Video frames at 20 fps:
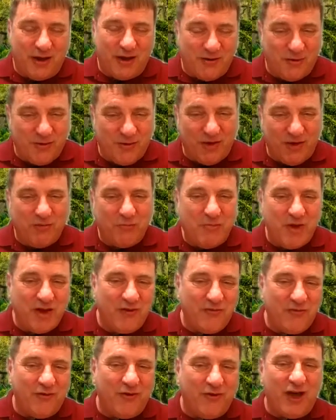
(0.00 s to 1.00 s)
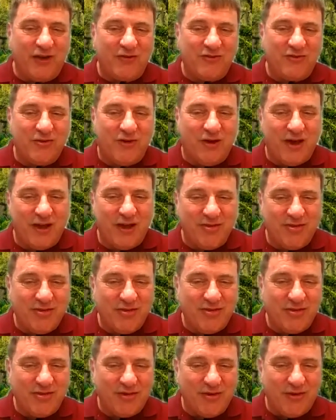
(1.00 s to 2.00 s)
I don't have a big flashlight,
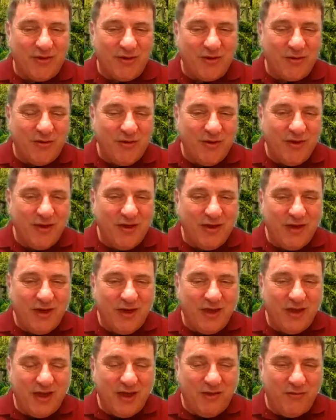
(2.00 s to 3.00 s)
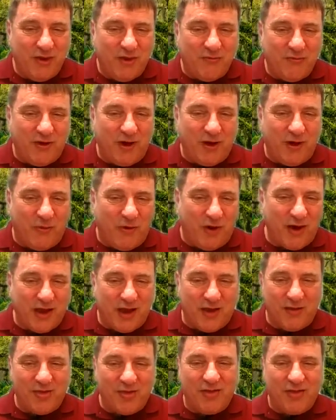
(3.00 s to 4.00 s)
so even if I walk
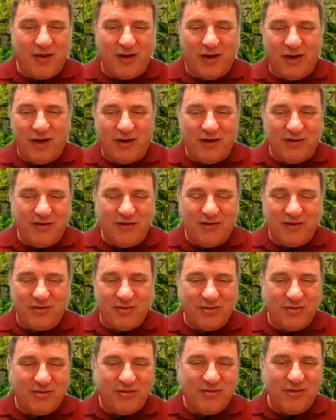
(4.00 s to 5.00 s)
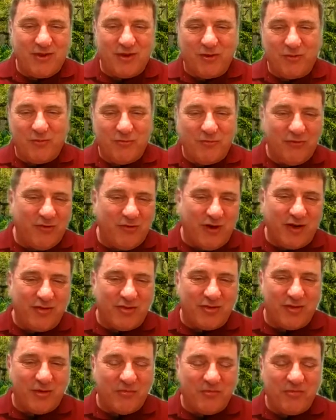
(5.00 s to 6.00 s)
outside, it just
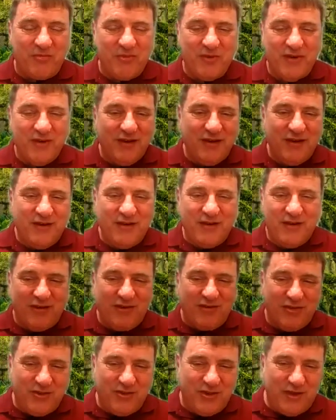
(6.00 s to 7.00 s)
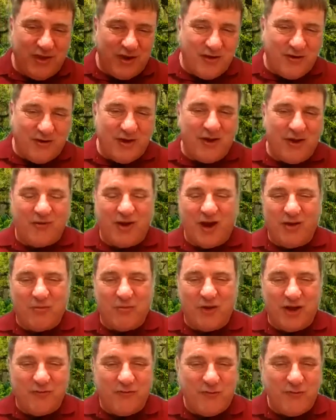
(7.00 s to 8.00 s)
lights up the area around
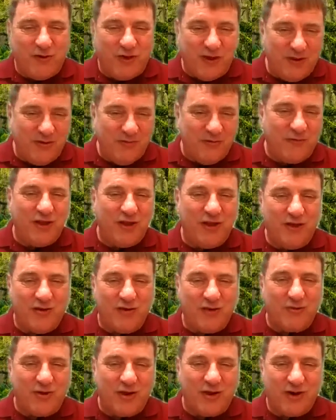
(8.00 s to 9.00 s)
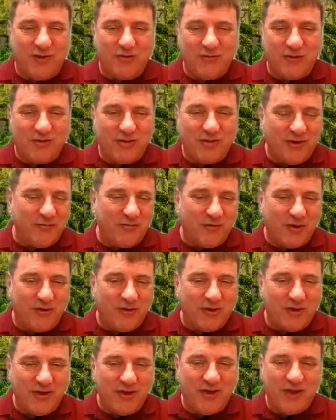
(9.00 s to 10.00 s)
my feet or whatever. It doesn't
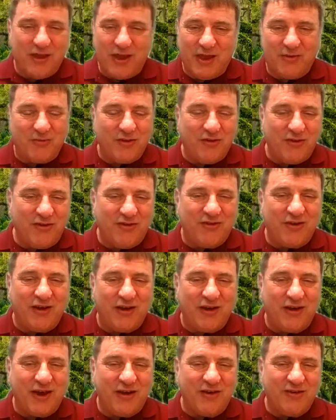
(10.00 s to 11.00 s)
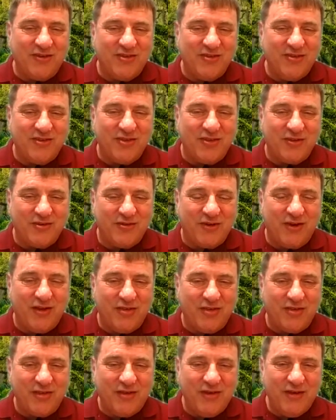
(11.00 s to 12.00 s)
really, you can't really shine out into the
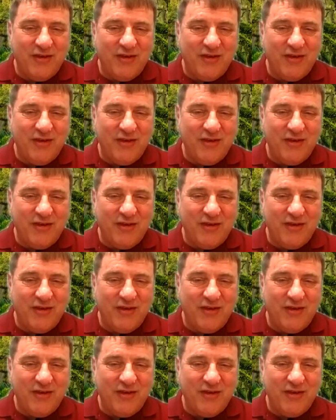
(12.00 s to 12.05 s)
trees.